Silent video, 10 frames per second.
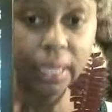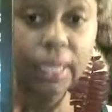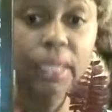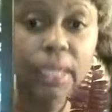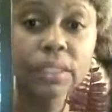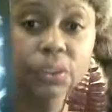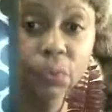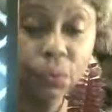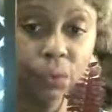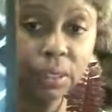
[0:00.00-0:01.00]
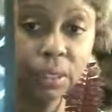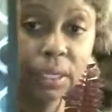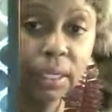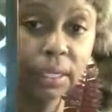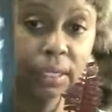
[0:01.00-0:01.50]
It's a really
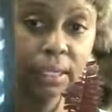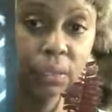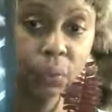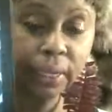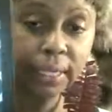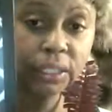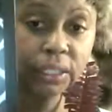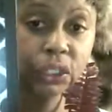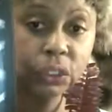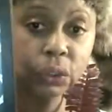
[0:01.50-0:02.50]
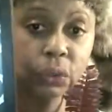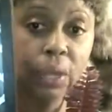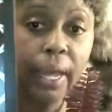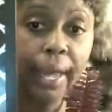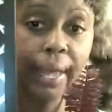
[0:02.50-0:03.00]
neat way to
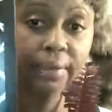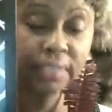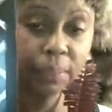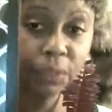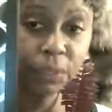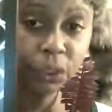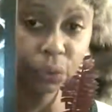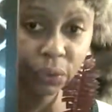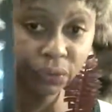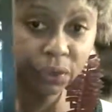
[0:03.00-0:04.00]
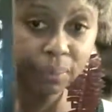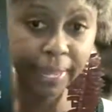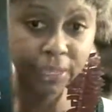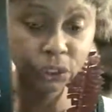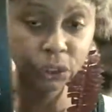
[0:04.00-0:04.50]
have something to refer
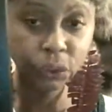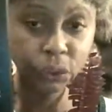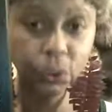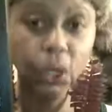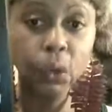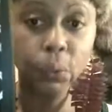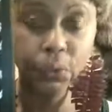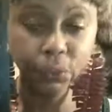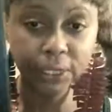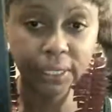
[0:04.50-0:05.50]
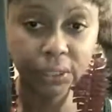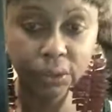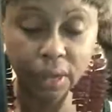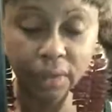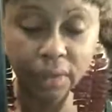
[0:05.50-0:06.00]
back to when reading your
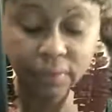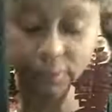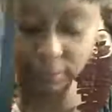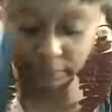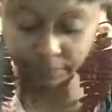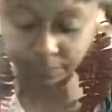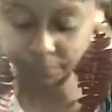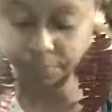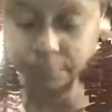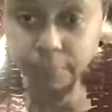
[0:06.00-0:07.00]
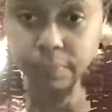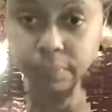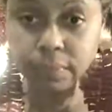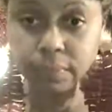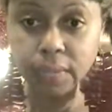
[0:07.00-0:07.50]
novels.
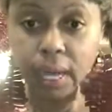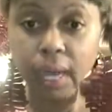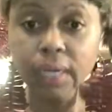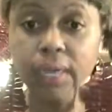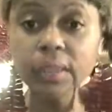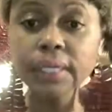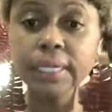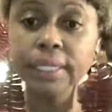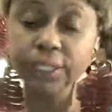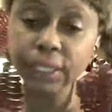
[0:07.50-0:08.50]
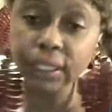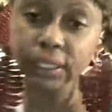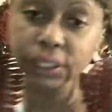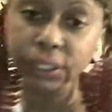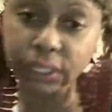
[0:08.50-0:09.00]
Another thing that the kids
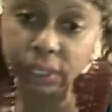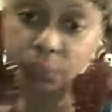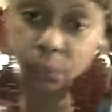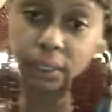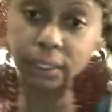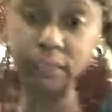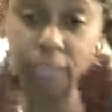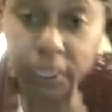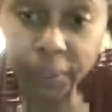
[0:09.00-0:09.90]
did was they